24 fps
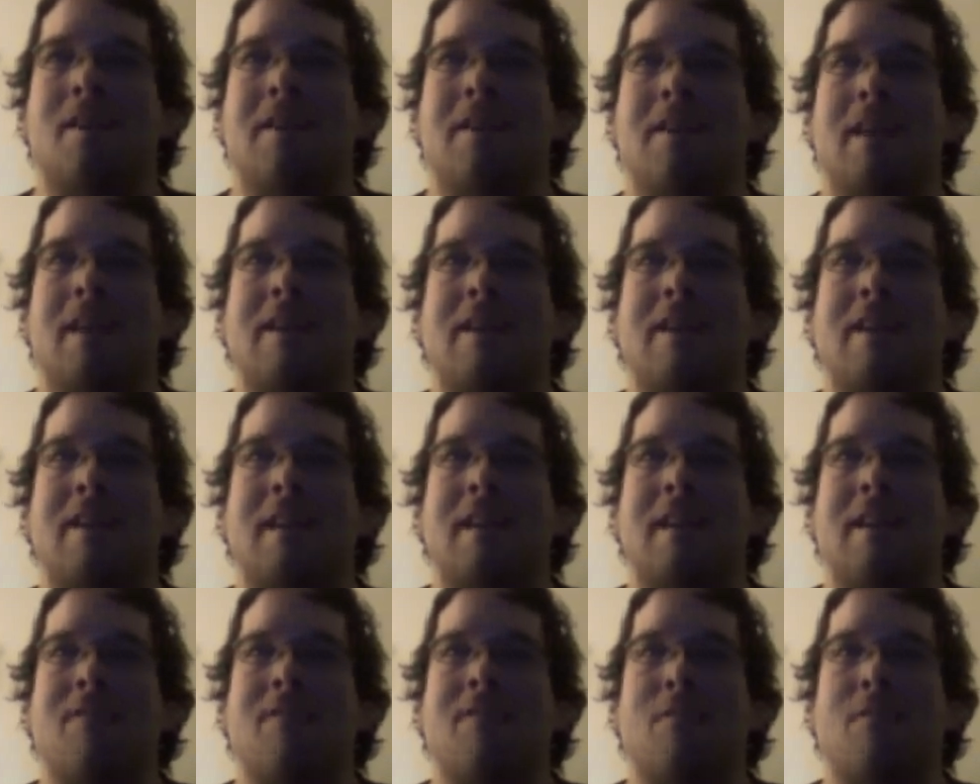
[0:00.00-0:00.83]
send a
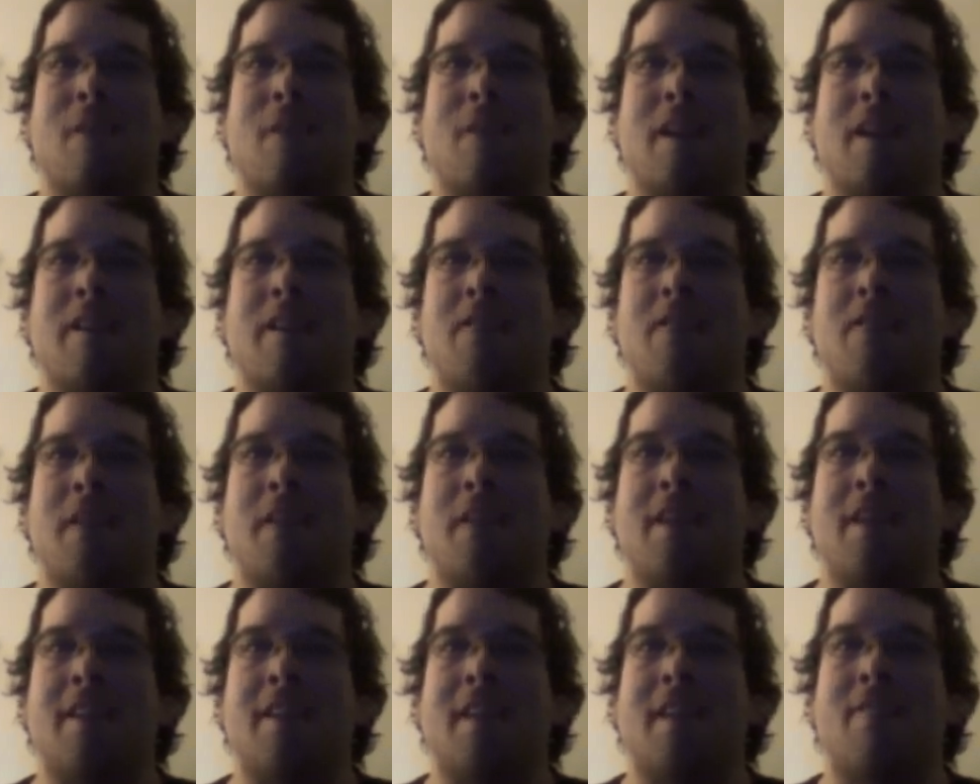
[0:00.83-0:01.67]
death threat, a
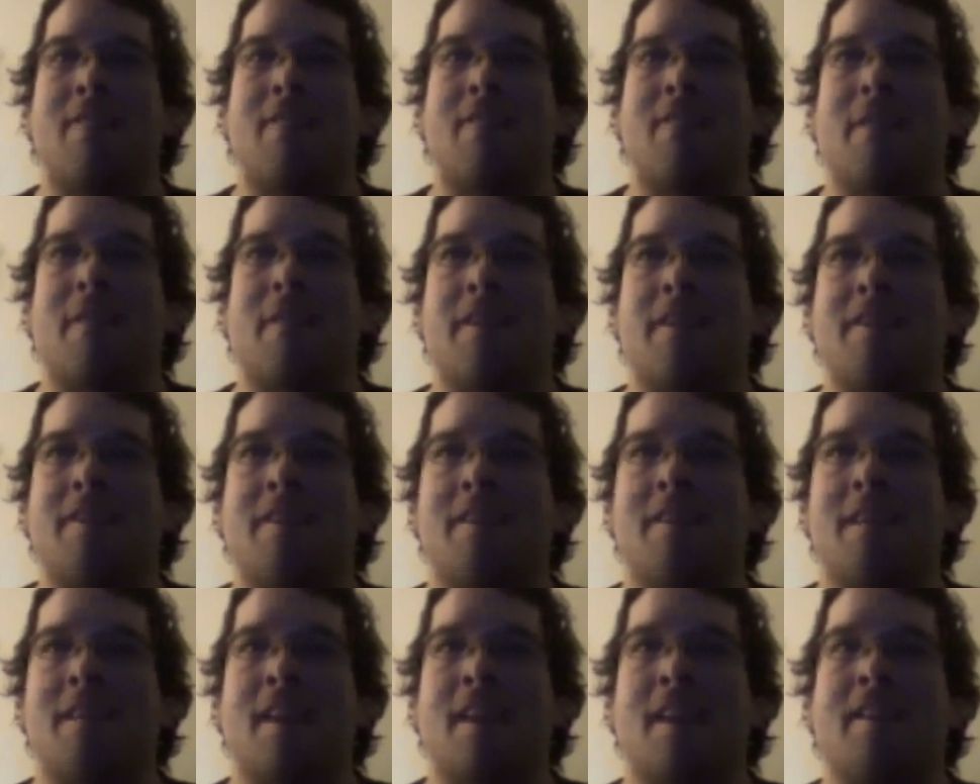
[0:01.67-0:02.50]
fake death
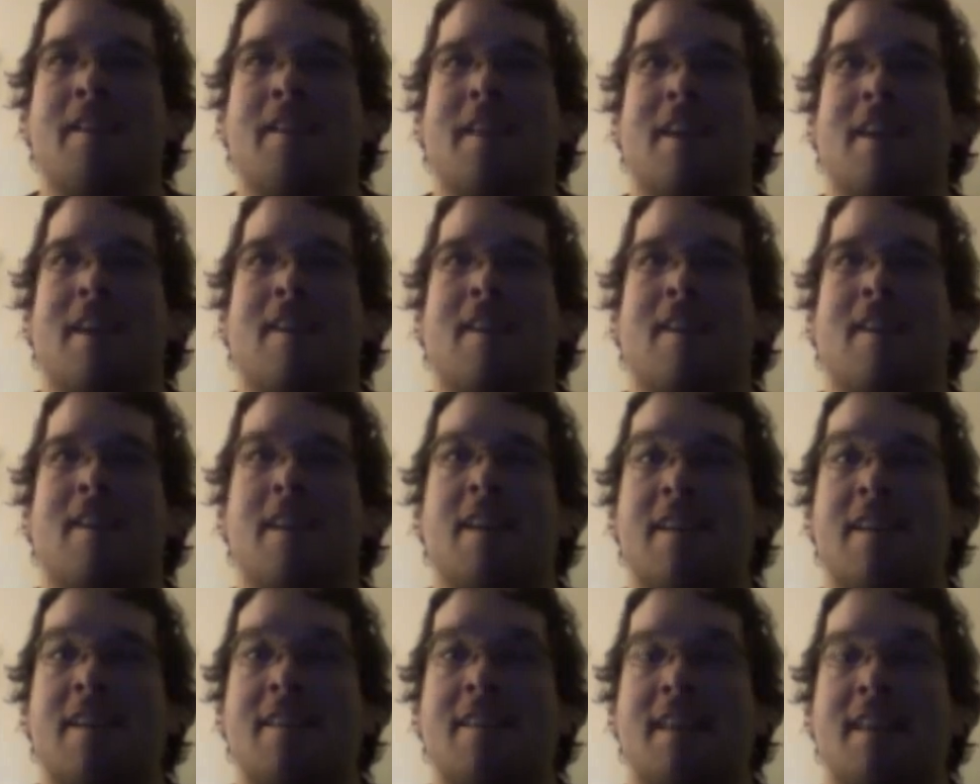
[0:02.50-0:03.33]
threat to Nancy
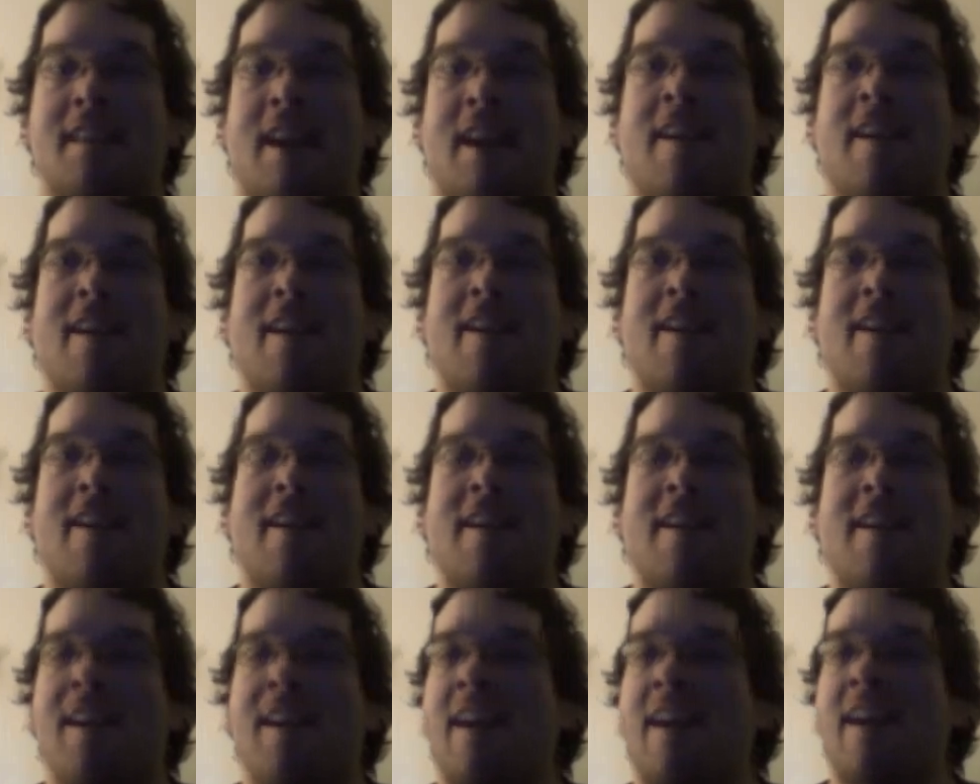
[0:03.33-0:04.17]
Kerrigan to scare
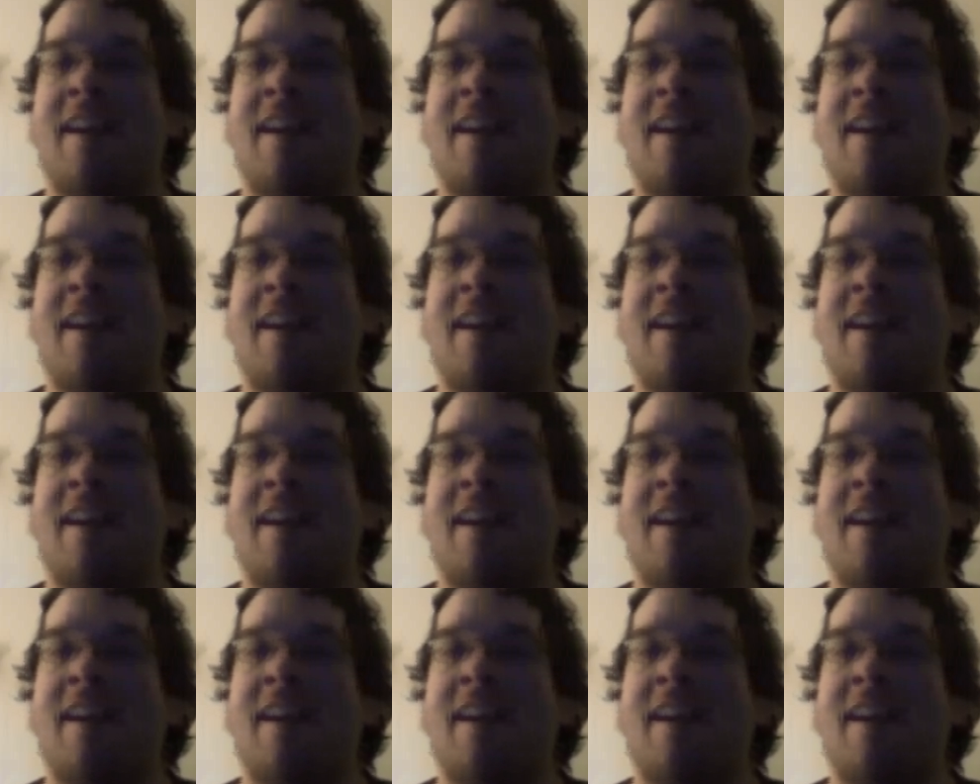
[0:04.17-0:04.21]
her.